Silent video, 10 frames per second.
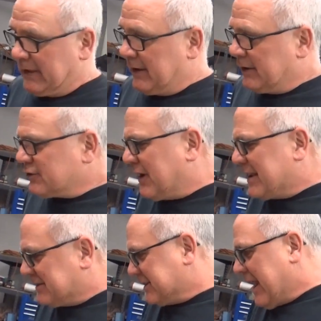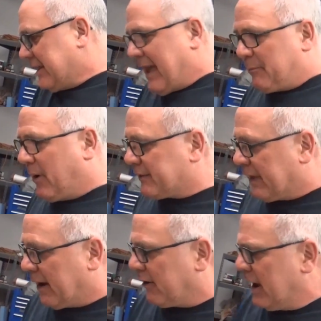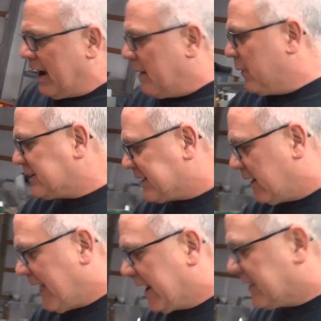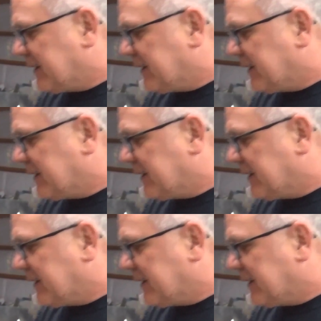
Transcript: So that's just kind of that part there. We sell a lot of these